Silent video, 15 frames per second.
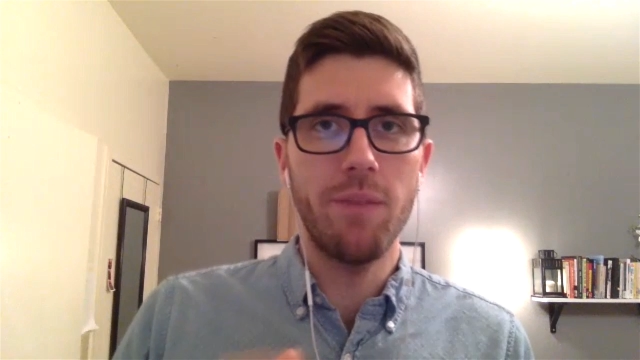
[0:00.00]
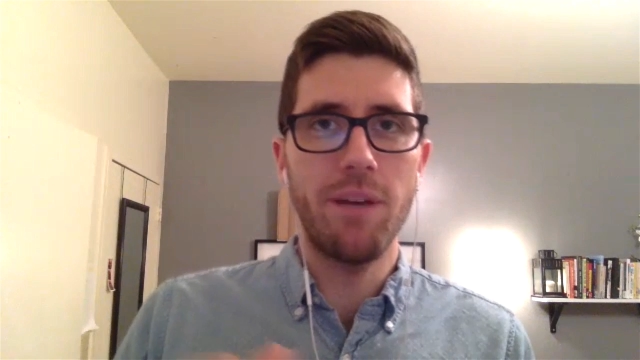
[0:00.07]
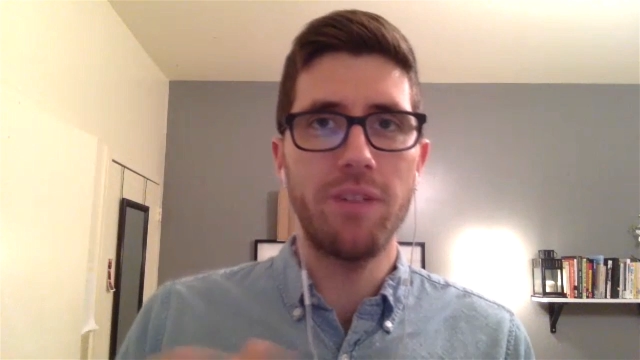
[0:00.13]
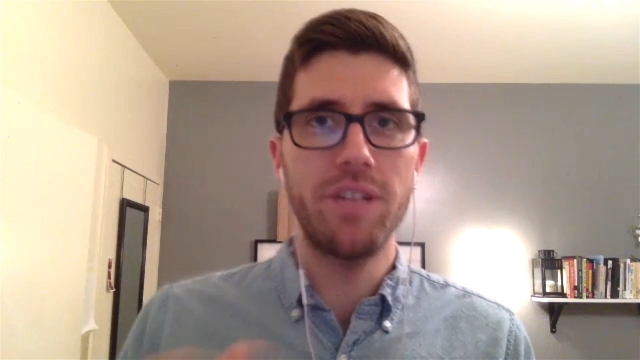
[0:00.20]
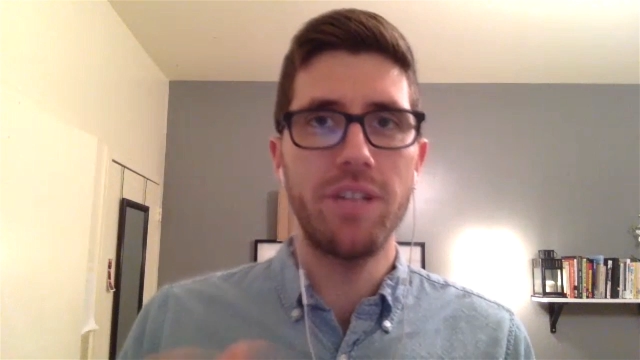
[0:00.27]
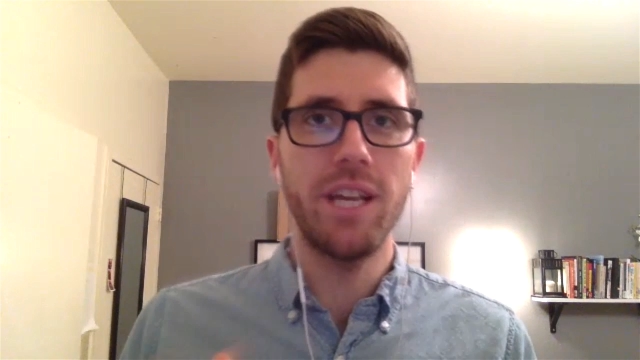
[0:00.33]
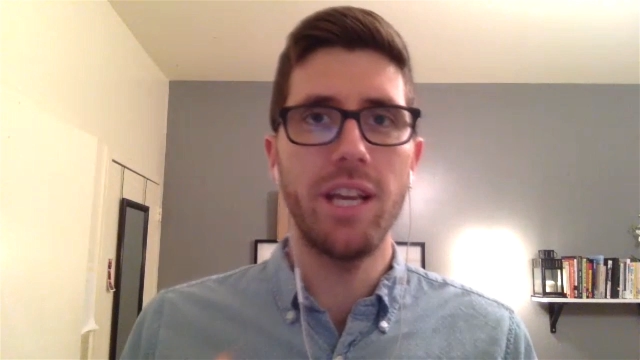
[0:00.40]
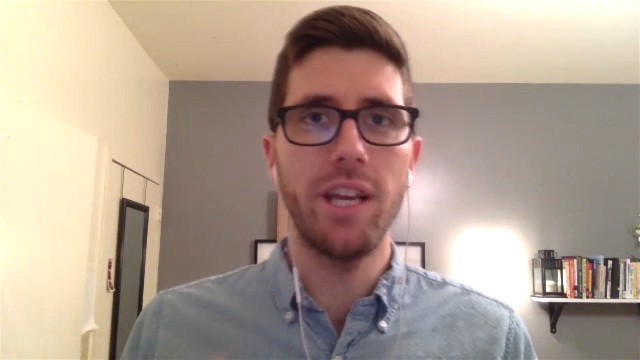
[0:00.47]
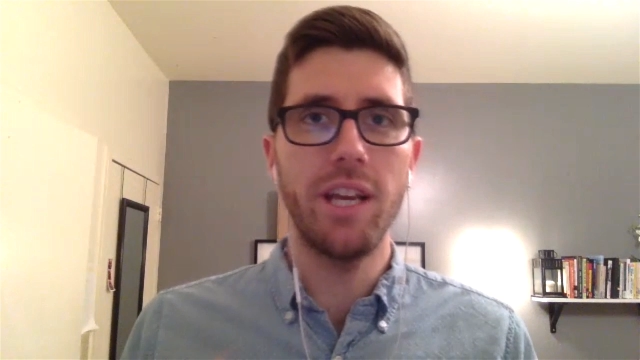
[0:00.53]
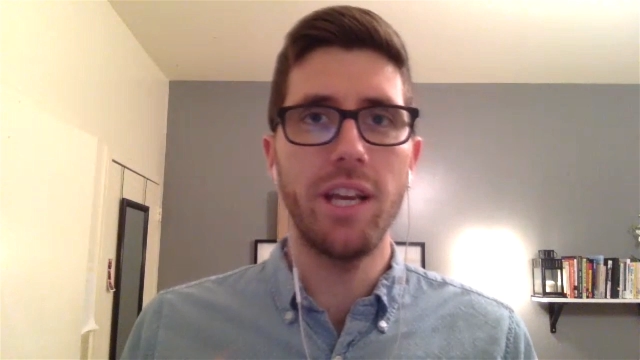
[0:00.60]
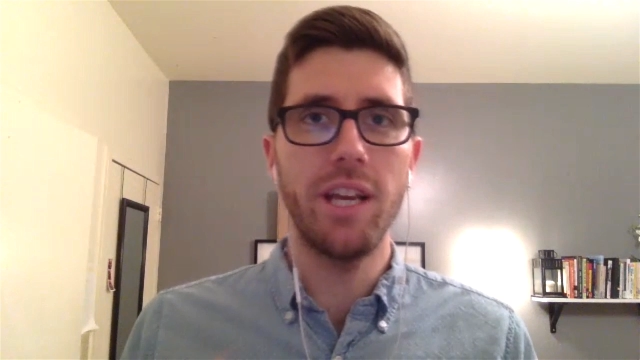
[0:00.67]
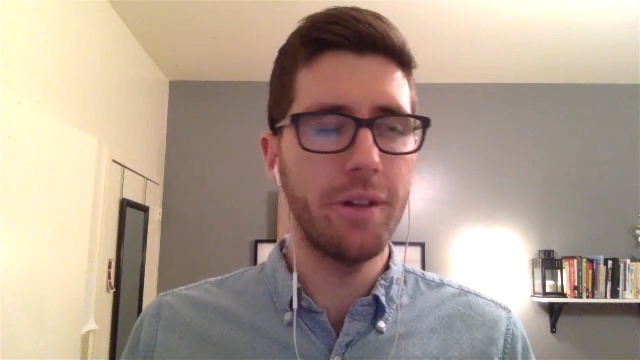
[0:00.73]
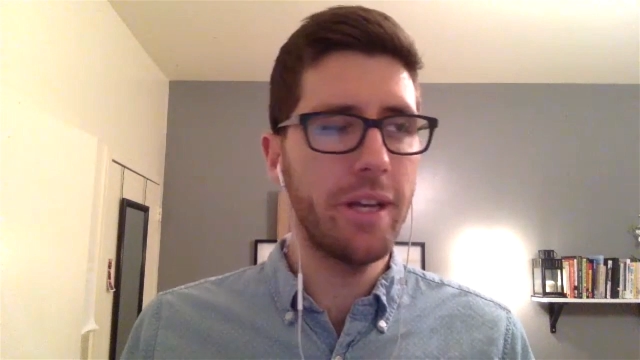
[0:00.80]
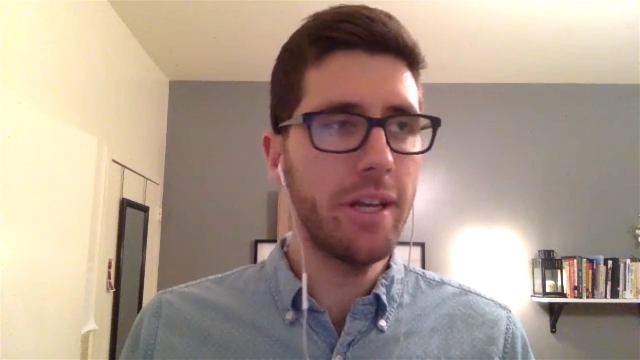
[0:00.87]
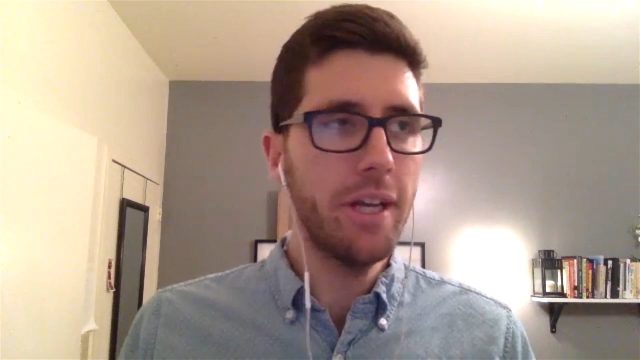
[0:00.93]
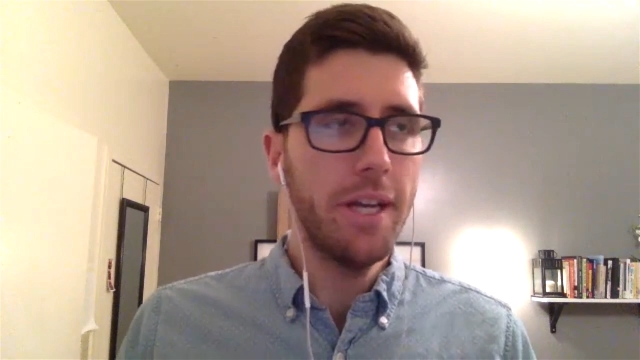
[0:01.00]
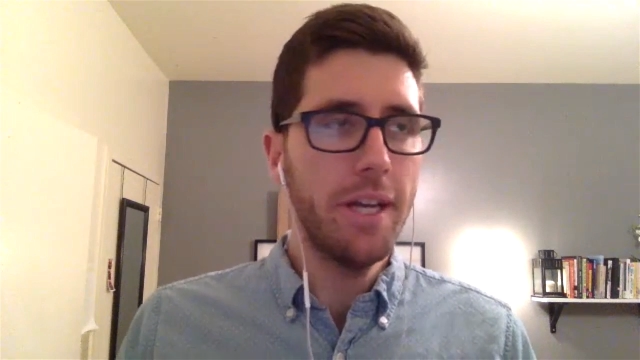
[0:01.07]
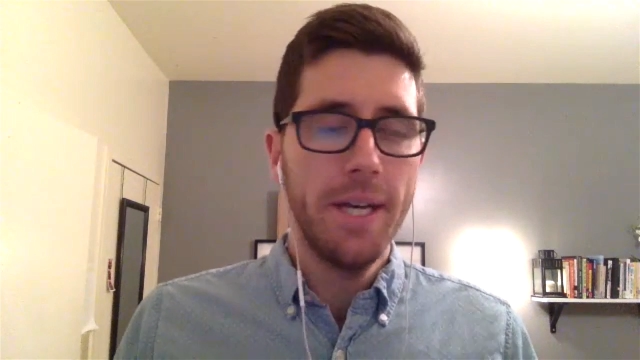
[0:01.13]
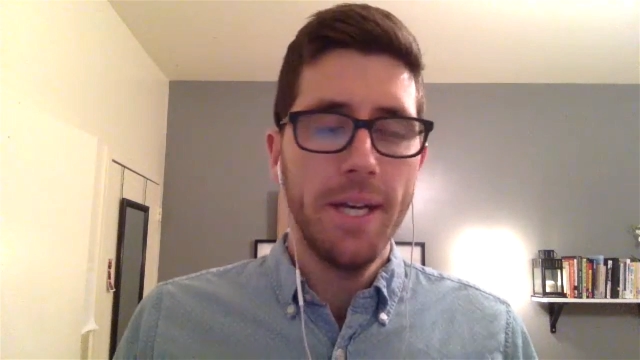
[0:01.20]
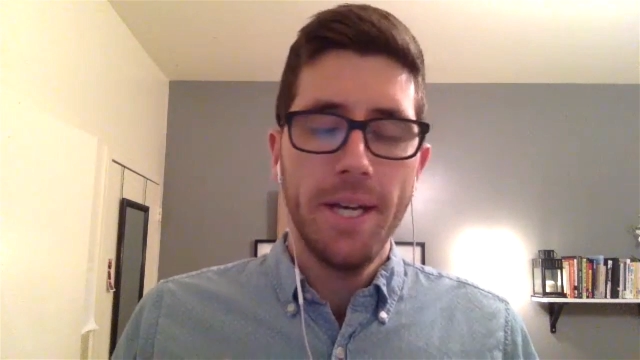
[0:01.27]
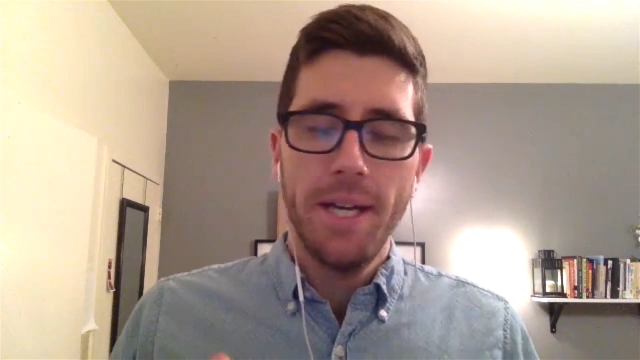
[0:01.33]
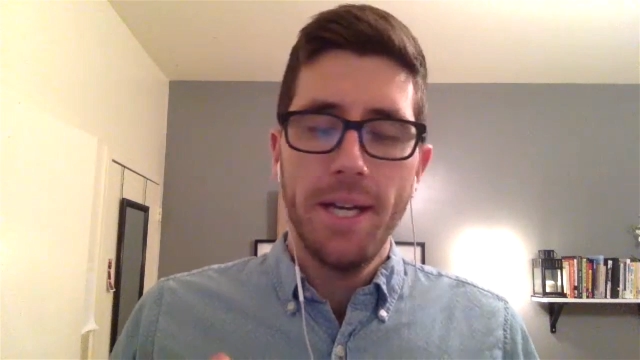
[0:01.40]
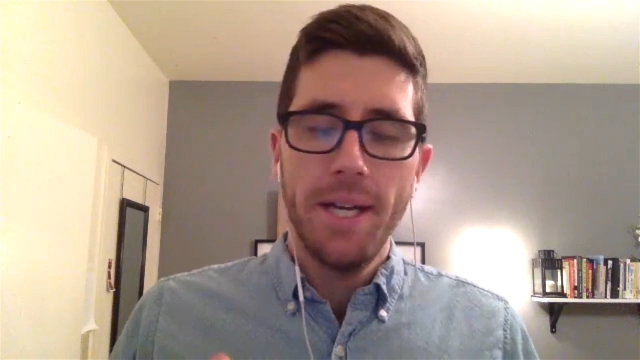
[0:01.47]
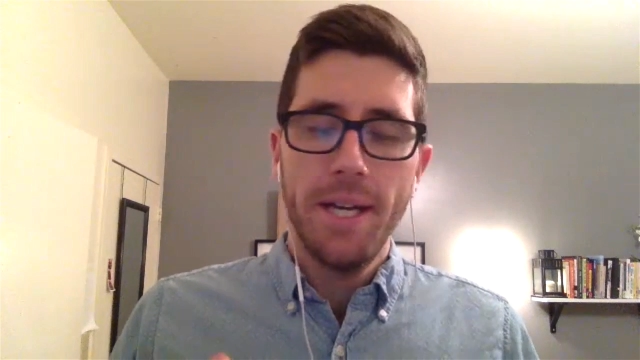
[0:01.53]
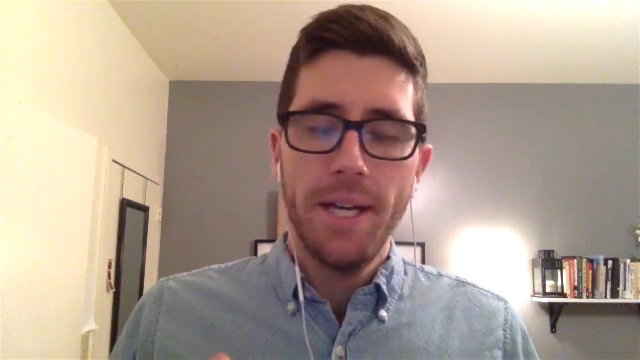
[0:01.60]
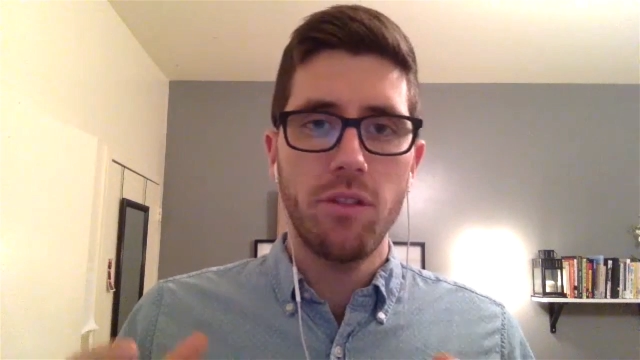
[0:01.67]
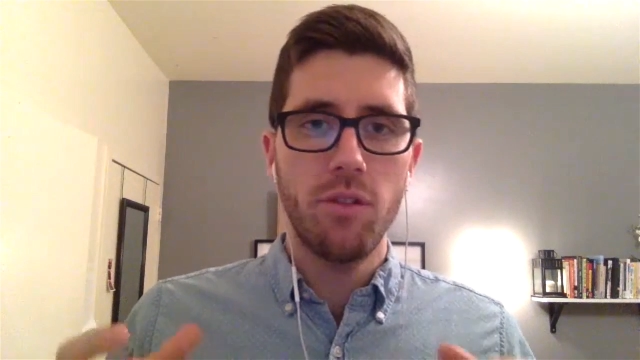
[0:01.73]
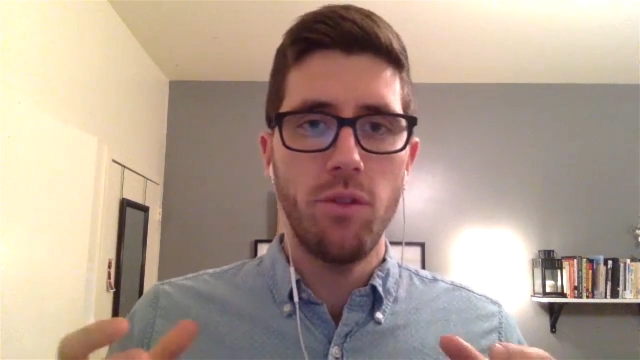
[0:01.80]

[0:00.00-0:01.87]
about taking it early, I think